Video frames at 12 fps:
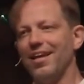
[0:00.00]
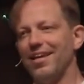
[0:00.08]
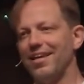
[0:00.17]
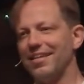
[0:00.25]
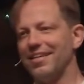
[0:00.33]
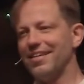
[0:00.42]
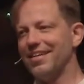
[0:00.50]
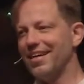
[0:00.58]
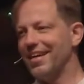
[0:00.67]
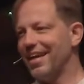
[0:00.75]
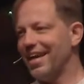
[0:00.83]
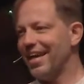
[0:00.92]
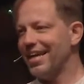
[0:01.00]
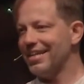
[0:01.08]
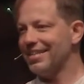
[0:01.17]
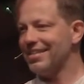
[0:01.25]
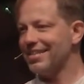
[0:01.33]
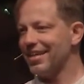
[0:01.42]

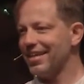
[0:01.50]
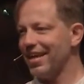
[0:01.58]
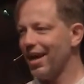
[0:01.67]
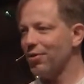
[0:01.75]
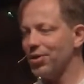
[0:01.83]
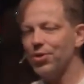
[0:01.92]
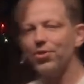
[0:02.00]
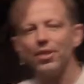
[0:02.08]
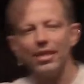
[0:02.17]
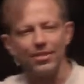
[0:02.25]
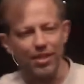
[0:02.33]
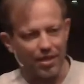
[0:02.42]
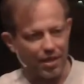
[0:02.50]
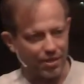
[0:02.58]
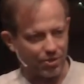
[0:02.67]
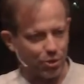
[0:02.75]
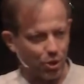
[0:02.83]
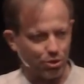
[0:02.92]
And our youth leader at
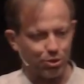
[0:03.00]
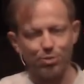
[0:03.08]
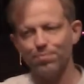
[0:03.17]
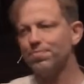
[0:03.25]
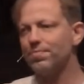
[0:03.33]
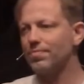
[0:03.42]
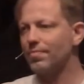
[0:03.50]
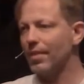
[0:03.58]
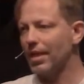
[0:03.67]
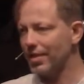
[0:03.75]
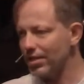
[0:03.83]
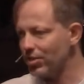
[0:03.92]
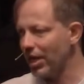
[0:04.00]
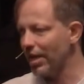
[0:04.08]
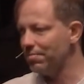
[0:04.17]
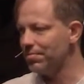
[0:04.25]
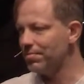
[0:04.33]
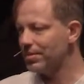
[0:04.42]
the church at that
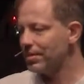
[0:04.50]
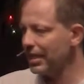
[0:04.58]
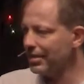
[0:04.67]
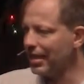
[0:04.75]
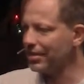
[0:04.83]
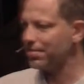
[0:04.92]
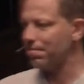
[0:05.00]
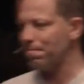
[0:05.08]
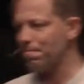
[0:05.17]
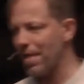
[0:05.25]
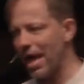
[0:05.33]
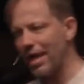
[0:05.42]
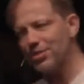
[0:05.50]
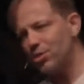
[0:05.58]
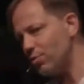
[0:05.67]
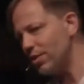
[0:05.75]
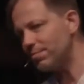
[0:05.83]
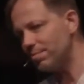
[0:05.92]
time said that as
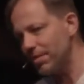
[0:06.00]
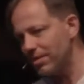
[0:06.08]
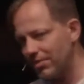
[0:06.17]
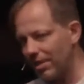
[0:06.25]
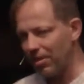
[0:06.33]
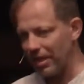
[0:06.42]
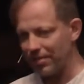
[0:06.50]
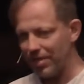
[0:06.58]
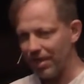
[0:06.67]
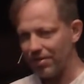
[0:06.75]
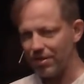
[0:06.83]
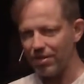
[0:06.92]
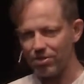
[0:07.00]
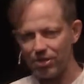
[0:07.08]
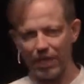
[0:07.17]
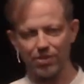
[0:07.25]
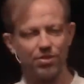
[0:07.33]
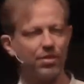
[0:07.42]
you will be traveling there in the
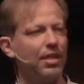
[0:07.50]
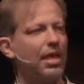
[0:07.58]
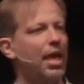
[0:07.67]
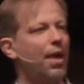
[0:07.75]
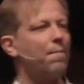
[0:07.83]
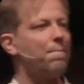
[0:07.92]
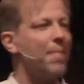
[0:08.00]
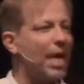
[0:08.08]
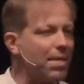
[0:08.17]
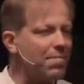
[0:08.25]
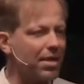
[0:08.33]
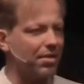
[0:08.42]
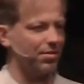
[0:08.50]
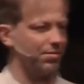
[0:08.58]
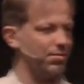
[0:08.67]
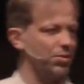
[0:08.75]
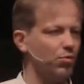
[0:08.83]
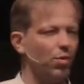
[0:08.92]
States, maybe
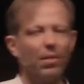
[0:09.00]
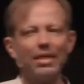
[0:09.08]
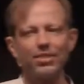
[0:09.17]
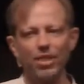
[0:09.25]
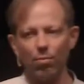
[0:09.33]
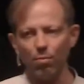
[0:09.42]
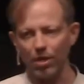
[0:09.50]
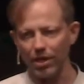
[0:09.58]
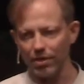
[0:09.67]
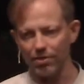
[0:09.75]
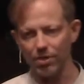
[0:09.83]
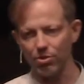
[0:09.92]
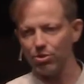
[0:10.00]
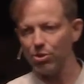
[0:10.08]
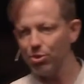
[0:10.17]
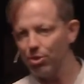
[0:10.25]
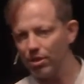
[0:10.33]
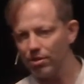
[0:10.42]
you will meet somebody, a
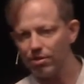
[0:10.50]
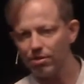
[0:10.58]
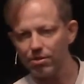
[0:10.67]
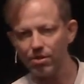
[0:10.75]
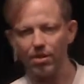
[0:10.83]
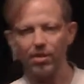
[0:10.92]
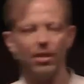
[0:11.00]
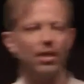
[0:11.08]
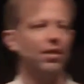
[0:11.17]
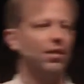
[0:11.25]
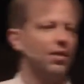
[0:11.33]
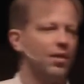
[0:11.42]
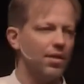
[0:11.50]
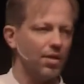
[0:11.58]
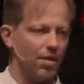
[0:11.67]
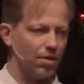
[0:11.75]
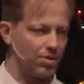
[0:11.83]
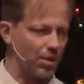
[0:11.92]
student
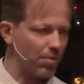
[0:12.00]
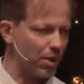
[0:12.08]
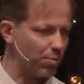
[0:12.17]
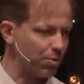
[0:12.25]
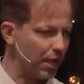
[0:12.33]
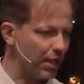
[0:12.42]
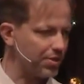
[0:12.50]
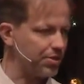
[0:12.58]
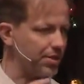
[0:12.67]
or somebody who would like to